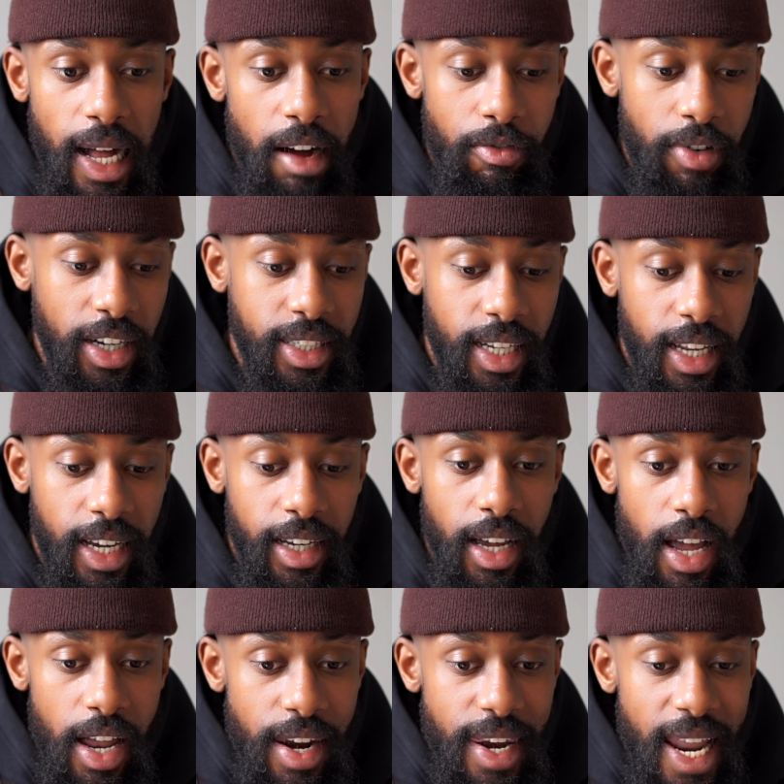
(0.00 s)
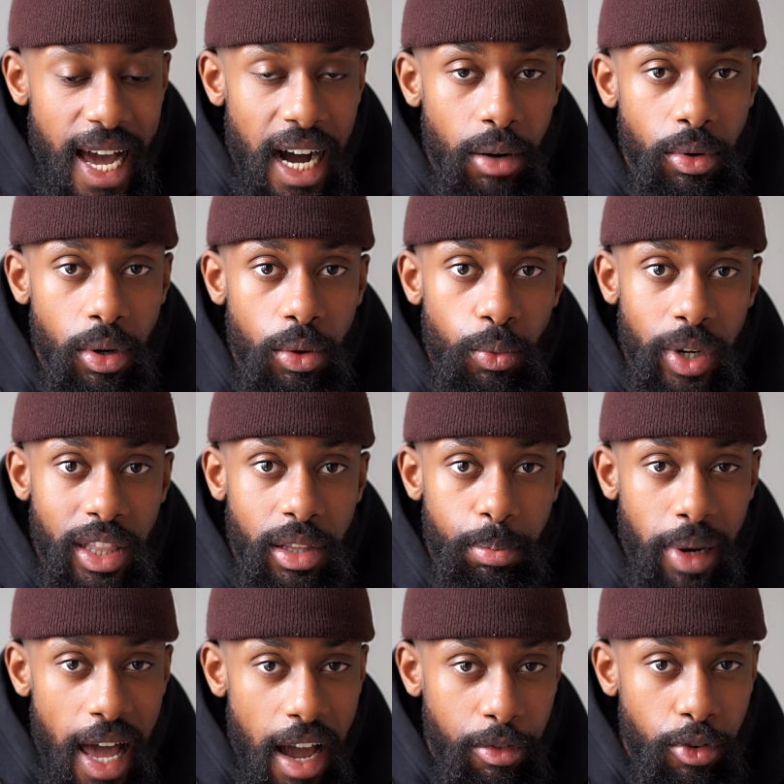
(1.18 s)
I find that like now with
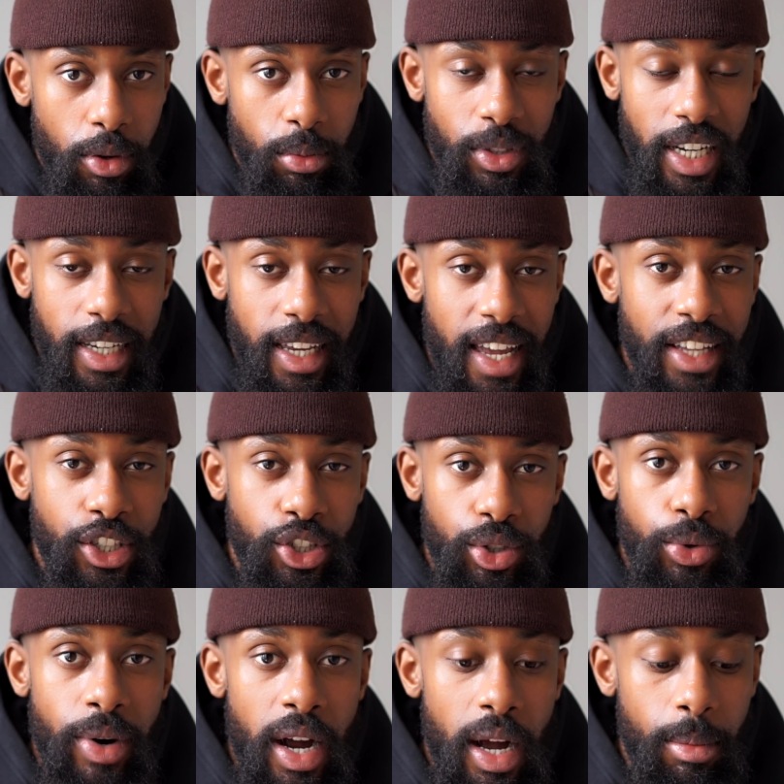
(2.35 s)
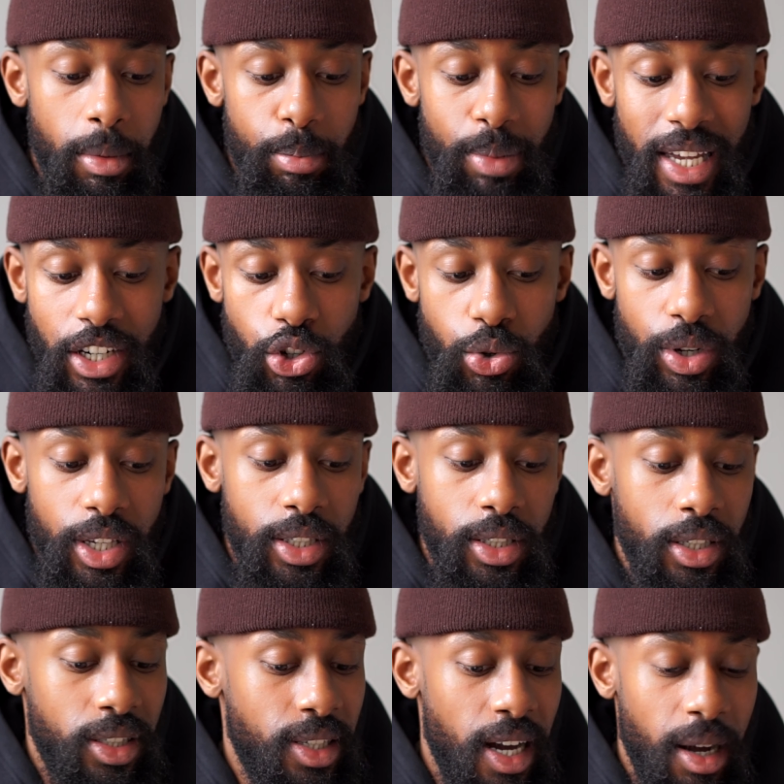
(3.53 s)
platforms like Instagram,
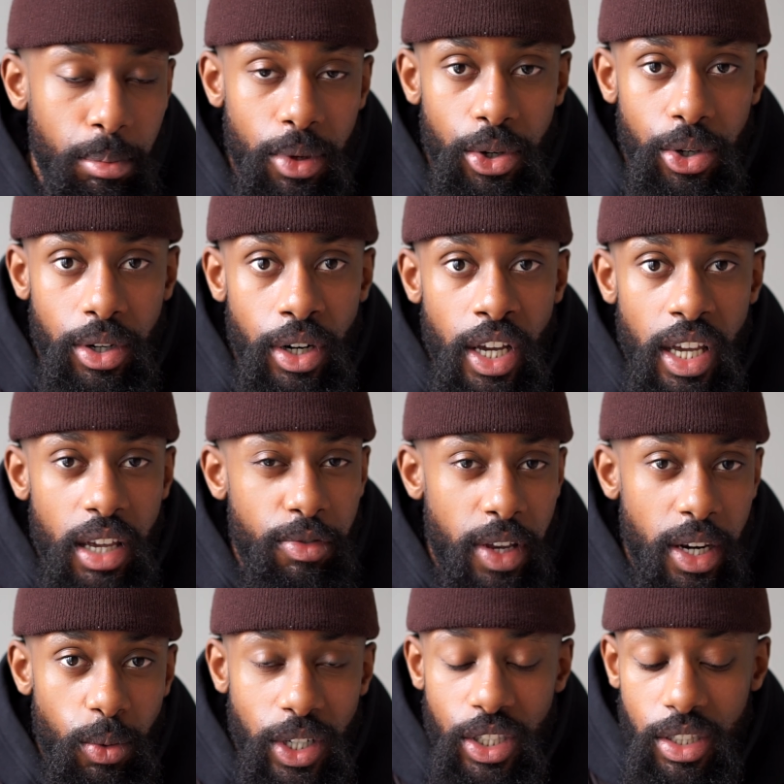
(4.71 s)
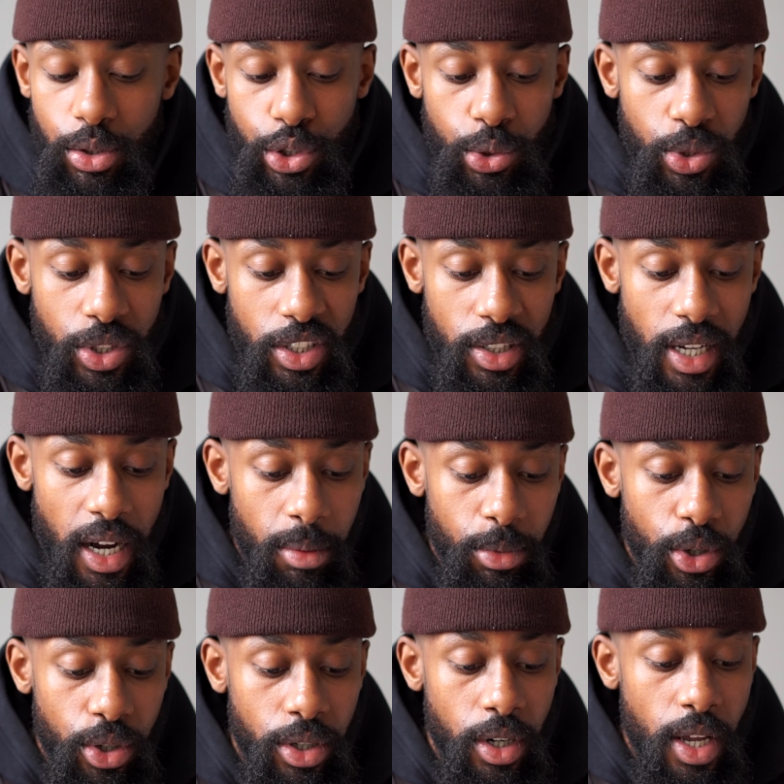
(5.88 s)
Pinterest, Tumblr, if anyone still uses
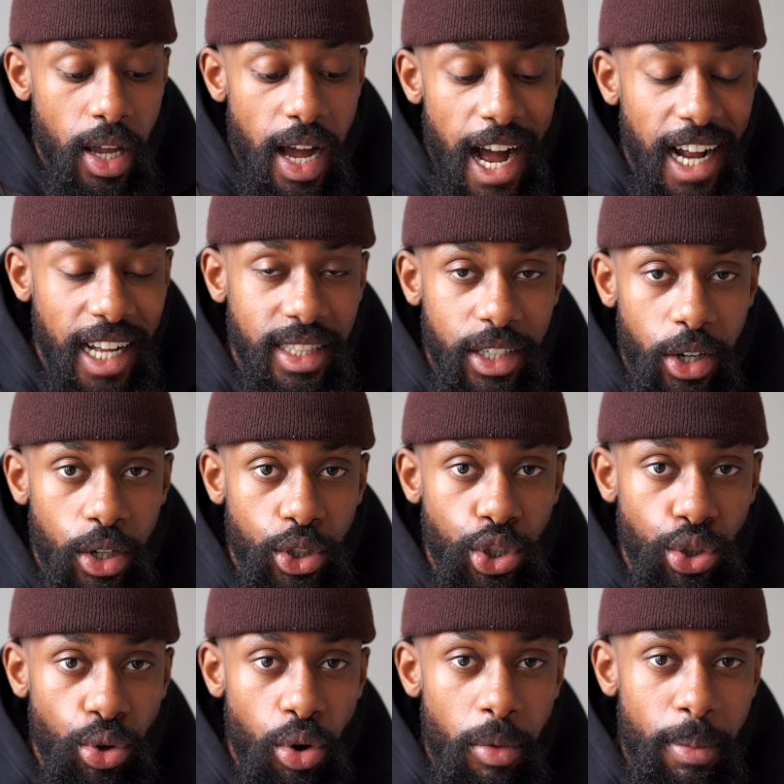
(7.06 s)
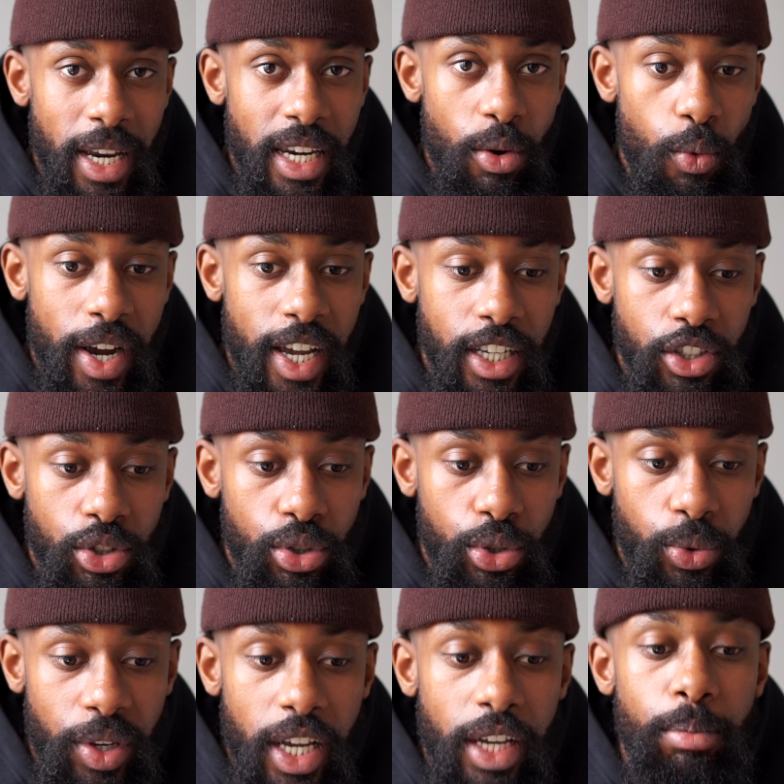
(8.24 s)
Tumblr, there are so many ways to
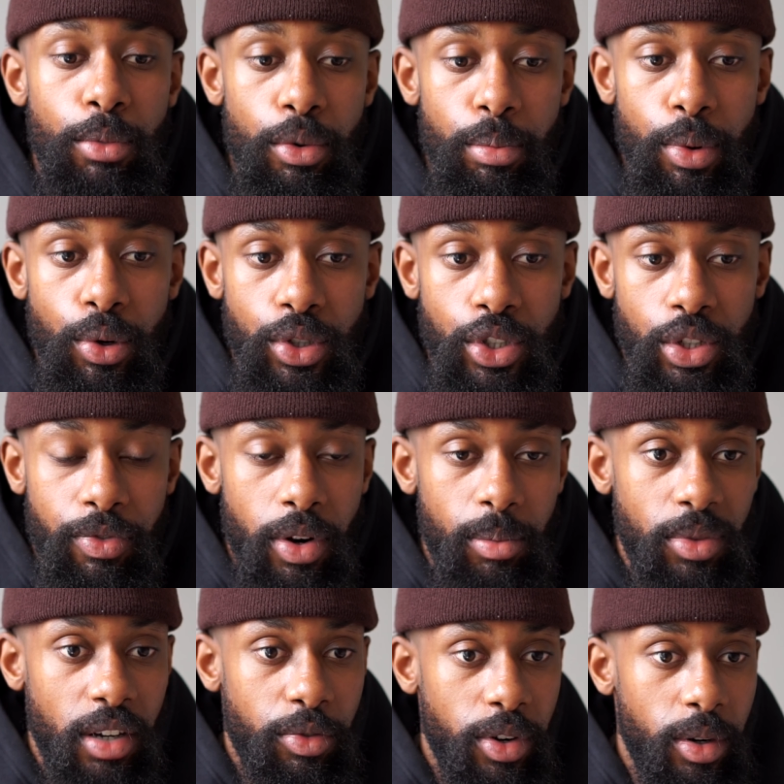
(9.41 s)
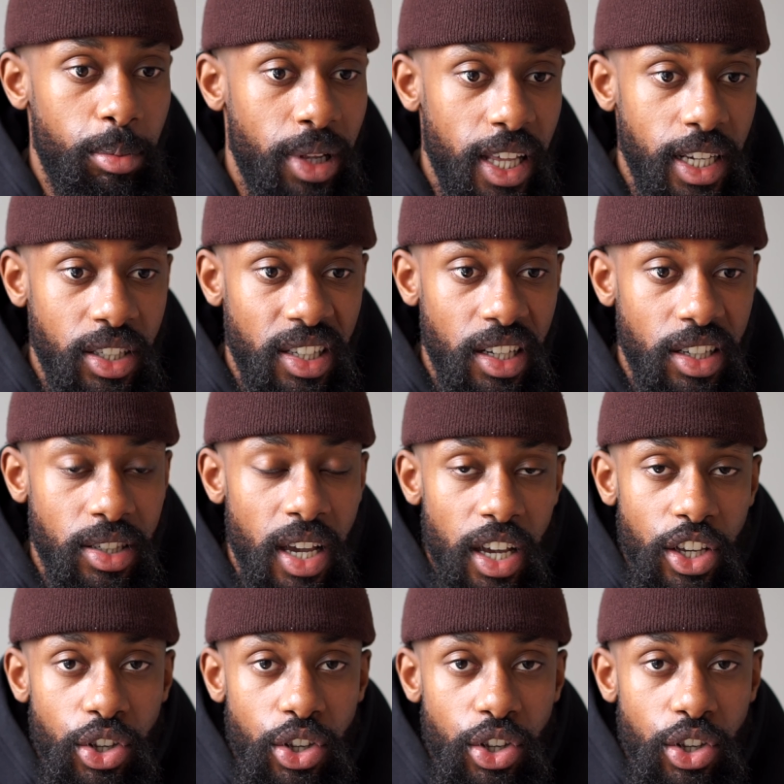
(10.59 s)
create mood boards from different places.